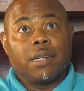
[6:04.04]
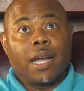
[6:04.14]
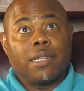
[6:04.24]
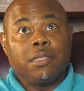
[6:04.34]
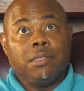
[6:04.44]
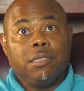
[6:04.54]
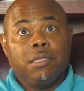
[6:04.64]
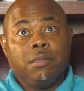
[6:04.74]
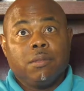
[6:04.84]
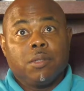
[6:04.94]
Oh gosh,
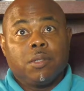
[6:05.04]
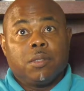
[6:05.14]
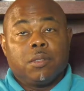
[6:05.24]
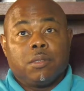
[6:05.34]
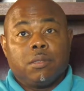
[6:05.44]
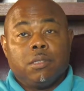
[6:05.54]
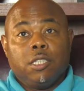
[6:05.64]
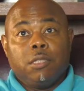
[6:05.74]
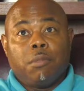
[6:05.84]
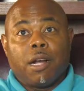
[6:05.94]
this
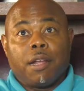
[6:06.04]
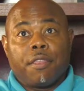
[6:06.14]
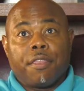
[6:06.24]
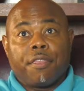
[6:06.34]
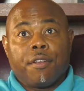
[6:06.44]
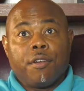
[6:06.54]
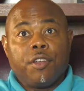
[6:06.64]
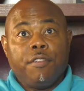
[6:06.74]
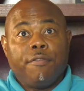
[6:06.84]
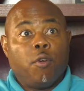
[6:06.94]
is my
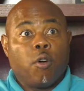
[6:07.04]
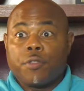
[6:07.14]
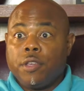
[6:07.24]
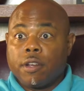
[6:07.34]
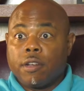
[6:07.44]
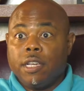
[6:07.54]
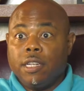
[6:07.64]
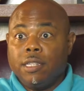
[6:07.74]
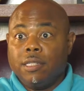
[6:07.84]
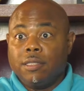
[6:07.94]
34th year
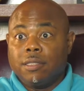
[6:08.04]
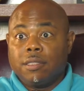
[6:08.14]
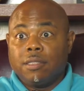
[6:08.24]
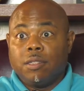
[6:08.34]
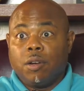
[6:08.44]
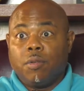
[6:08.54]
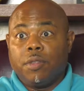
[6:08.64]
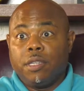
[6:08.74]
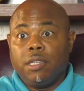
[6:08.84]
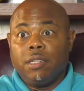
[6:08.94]
in
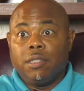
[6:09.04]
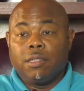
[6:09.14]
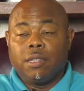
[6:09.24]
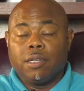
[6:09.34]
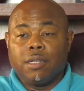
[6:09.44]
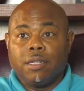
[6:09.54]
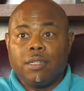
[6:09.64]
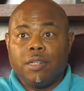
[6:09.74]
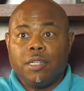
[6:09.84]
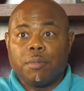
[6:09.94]

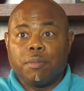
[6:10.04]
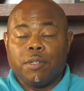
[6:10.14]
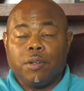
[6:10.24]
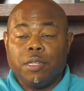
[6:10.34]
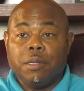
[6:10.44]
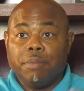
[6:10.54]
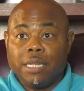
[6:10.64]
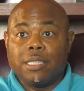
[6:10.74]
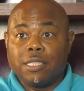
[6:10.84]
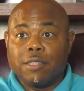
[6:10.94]
in the
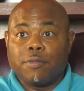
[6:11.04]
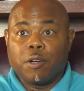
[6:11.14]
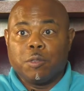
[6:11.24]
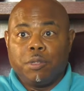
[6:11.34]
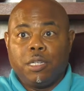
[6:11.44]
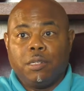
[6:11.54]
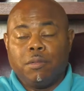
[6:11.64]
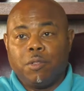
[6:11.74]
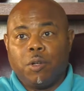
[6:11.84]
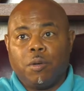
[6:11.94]
business as far as being
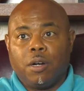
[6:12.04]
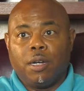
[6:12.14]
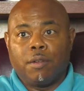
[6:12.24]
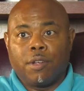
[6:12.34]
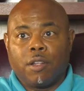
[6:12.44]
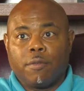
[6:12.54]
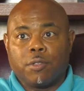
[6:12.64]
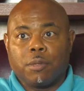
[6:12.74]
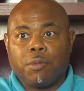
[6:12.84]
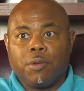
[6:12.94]
you don't even
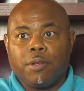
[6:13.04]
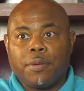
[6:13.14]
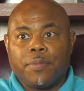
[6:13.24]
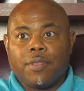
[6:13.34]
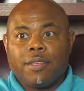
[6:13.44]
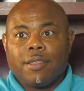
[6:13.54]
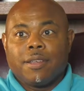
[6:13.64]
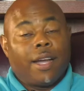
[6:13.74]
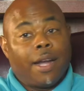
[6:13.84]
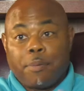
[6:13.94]
look 34 years old,
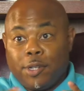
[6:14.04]
man.